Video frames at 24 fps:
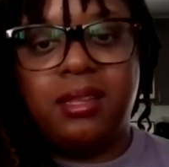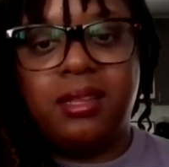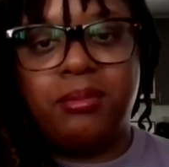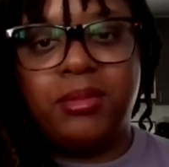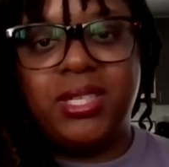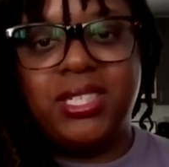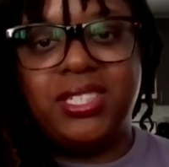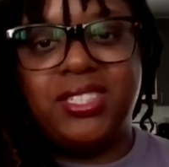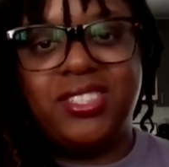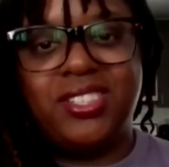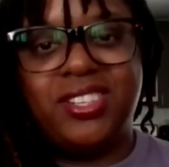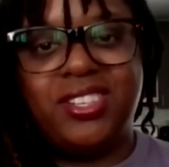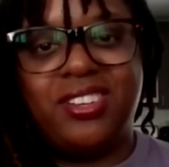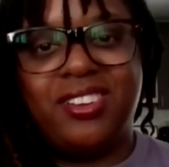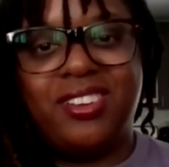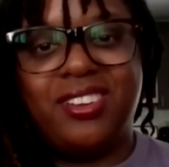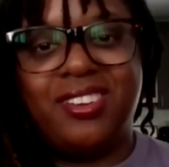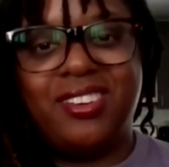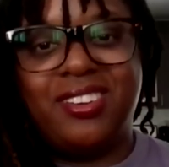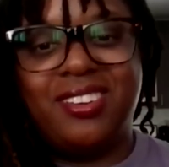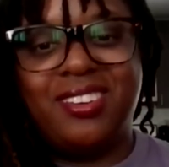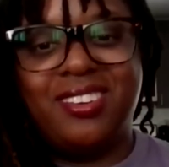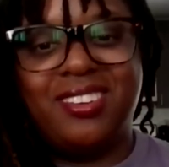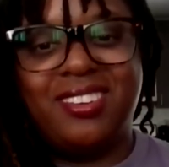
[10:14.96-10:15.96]
Let me
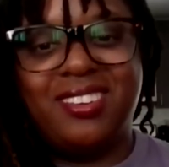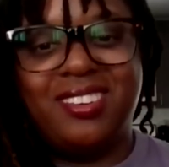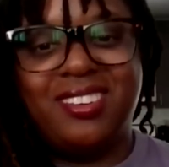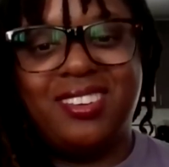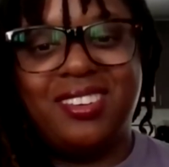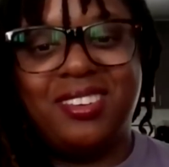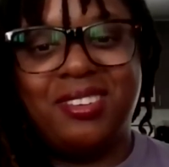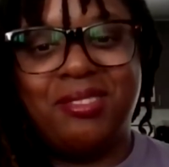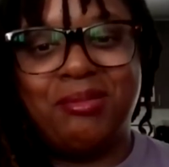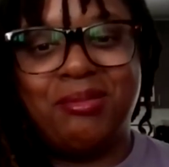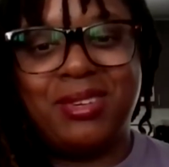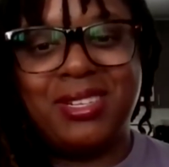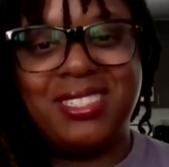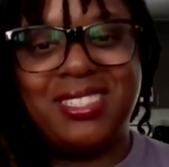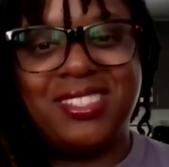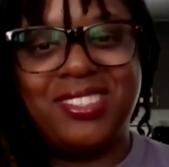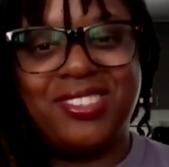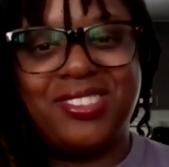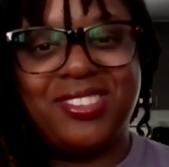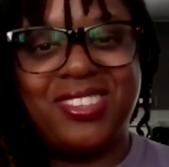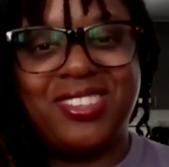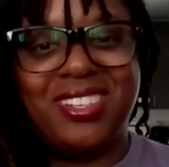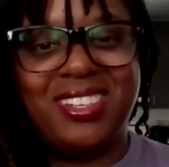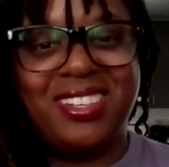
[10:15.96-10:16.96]
share my
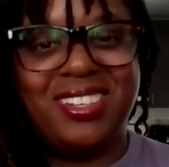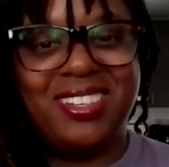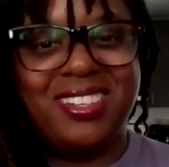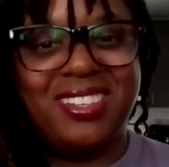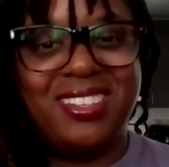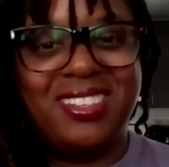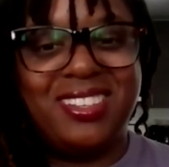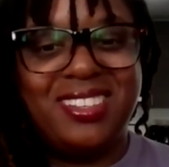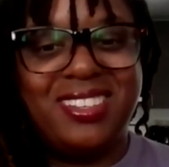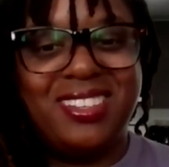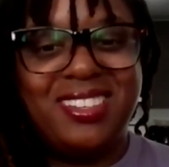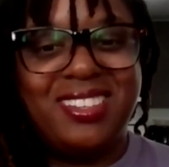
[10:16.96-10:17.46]
screen.